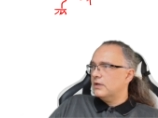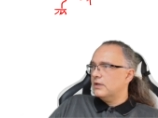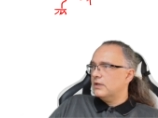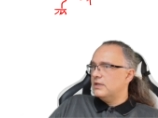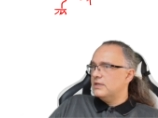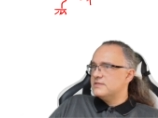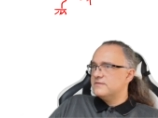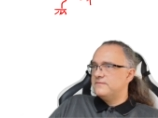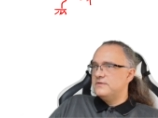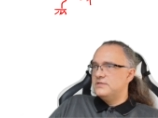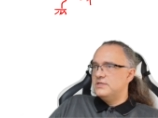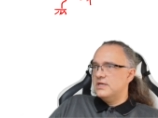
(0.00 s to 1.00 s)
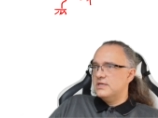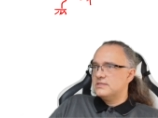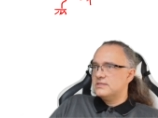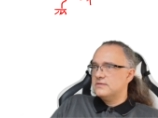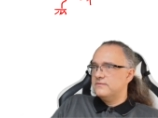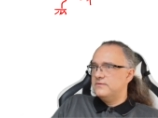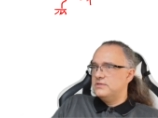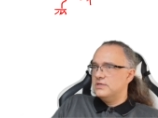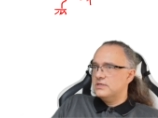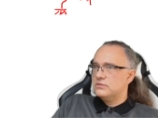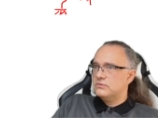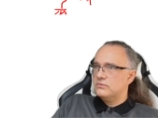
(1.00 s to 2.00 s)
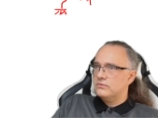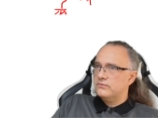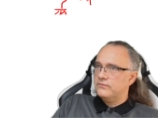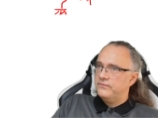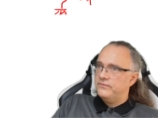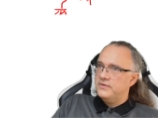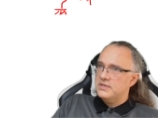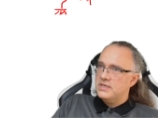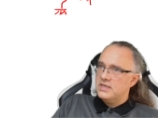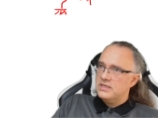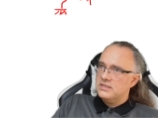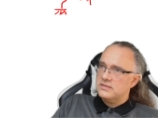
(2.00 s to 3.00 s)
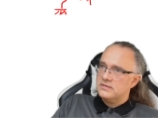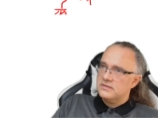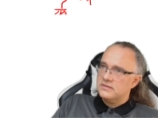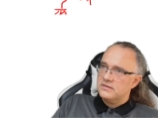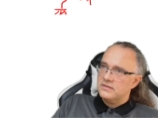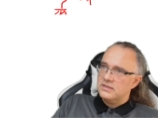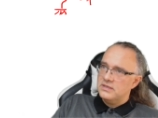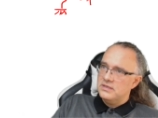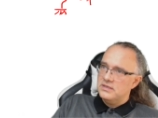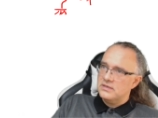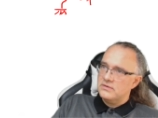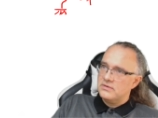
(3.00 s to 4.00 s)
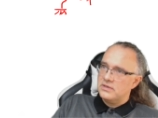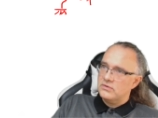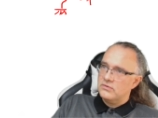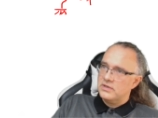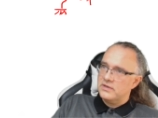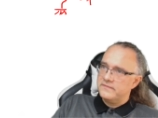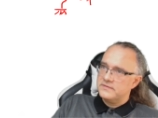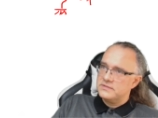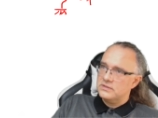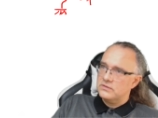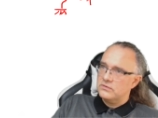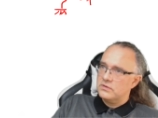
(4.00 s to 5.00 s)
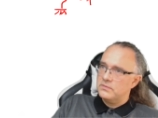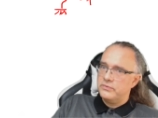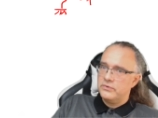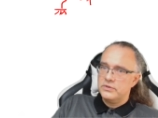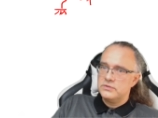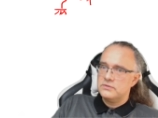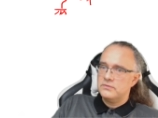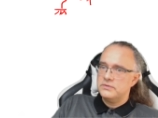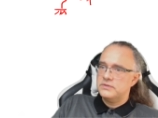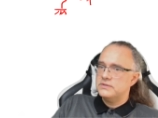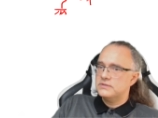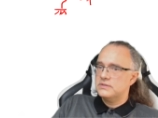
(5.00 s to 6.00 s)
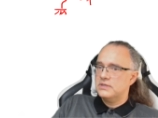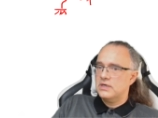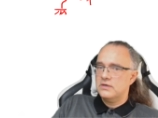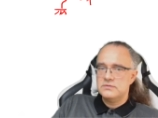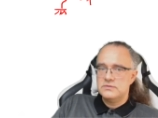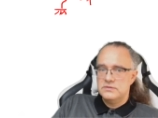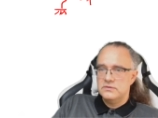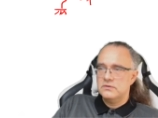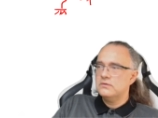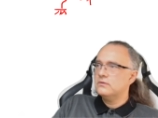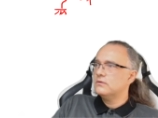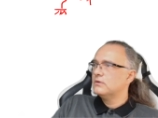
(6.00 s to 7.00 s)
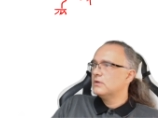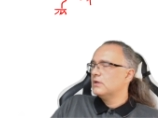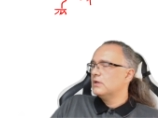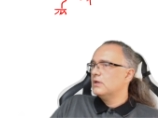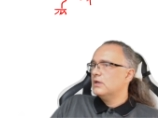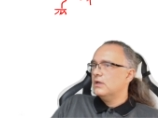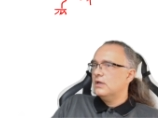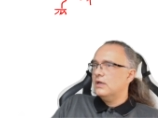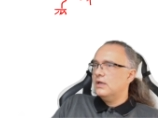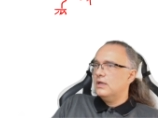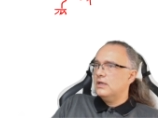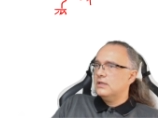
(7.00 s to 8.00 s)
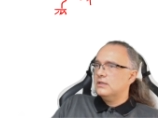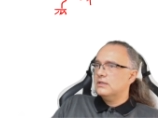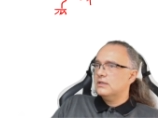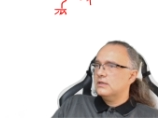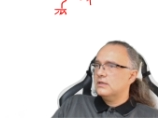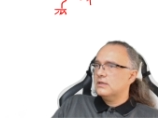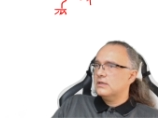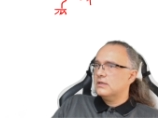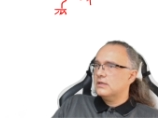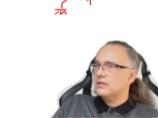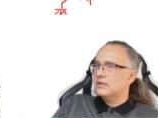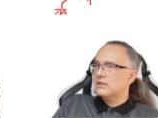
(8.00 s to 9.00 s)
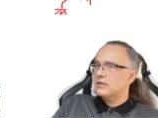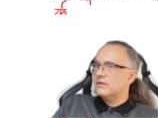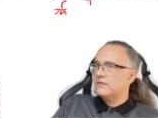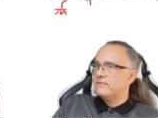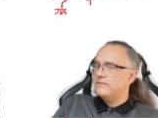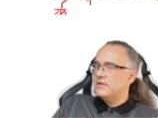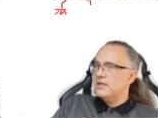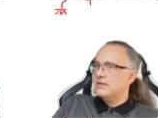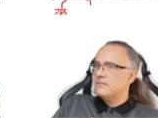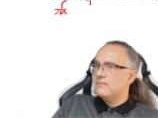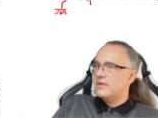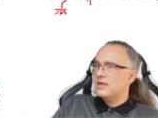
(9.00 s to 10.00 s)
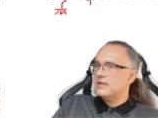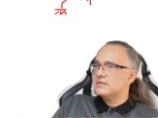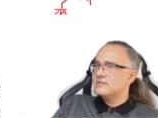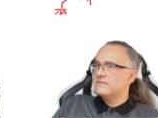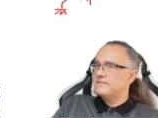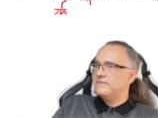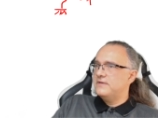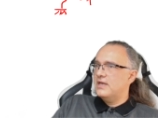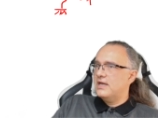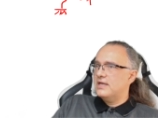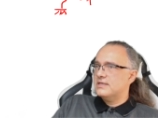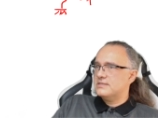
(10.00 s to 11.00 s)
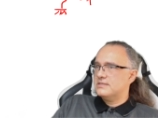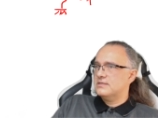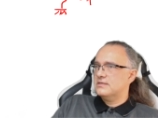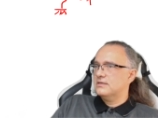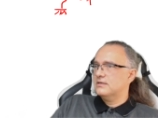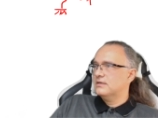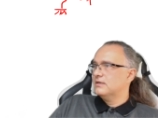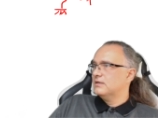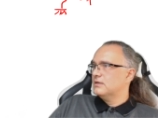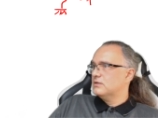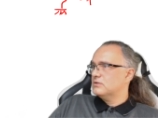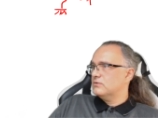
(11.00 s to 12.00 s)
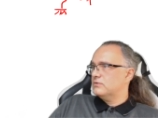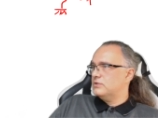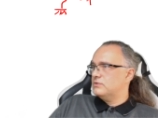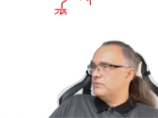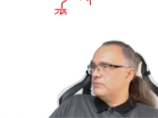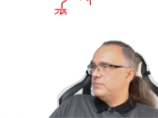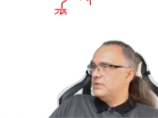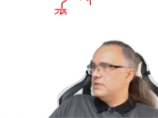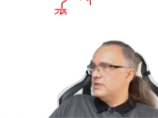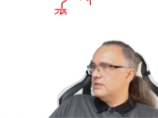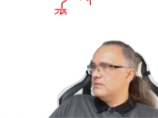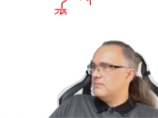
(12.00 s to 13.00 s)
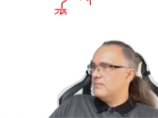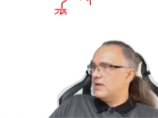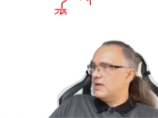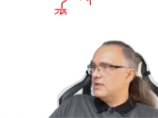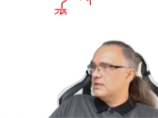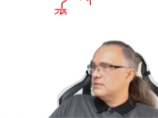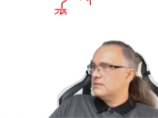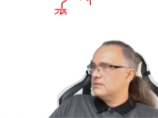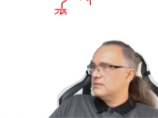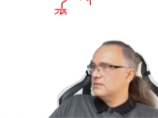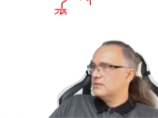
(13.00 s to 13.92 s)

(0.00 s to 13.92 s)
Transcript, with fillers: it's VGS2. V gate, here I don't have a signal component, so it is ground 0, and V gate minus Vs, so this will be then minus